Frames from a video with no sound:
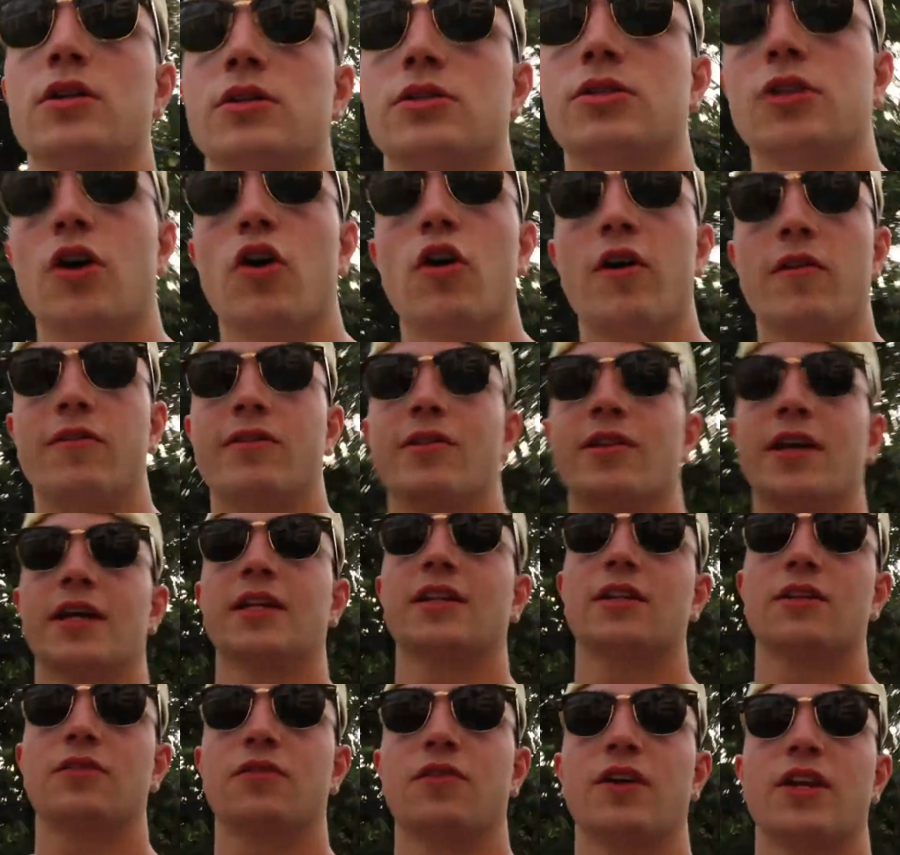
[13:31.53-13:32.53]
So if you
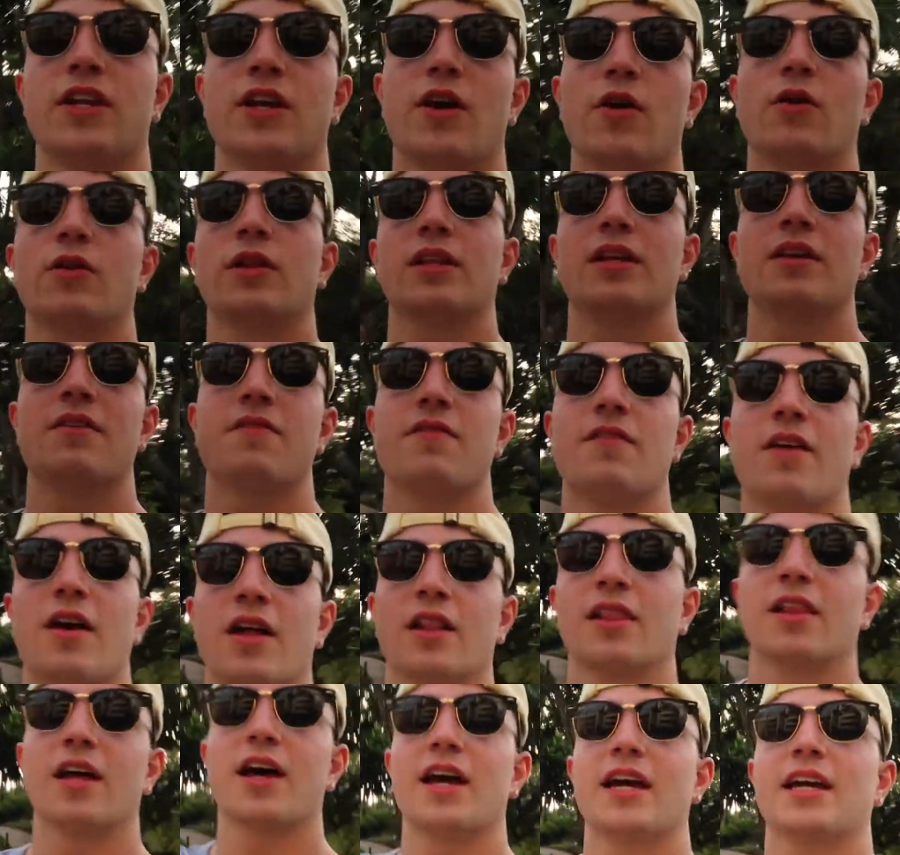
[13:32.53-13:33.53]
like this video, leave a
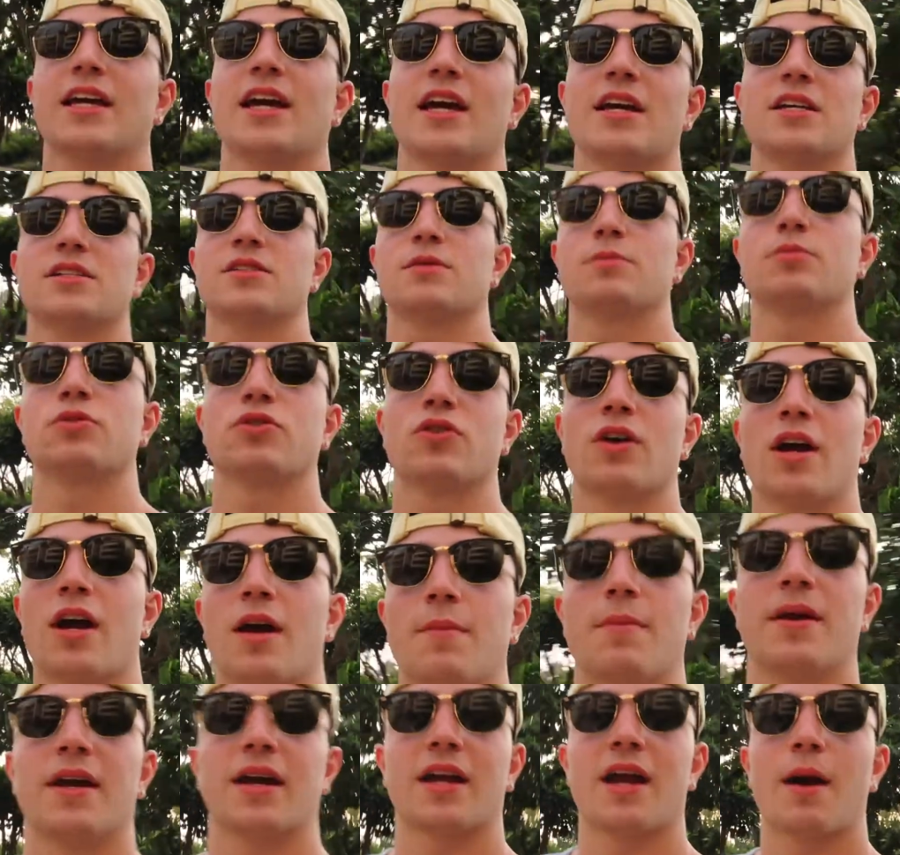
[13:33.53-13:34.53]
like,
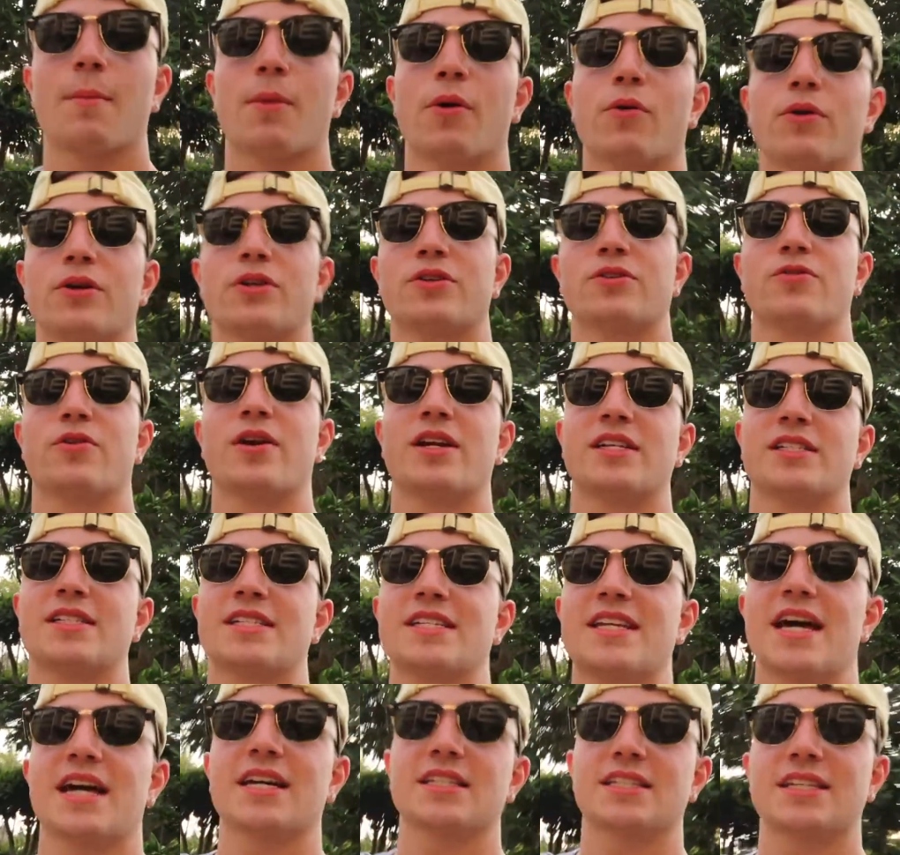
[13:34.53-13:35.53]
subscribe, and comment what you want to
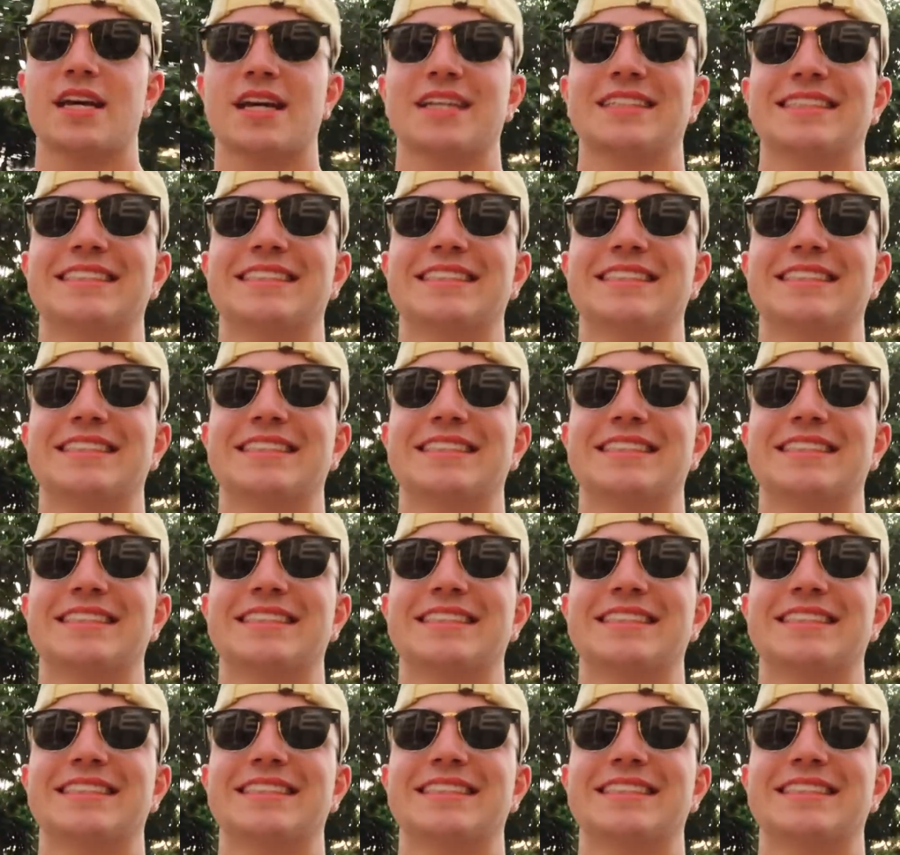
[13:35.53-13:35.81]
see next.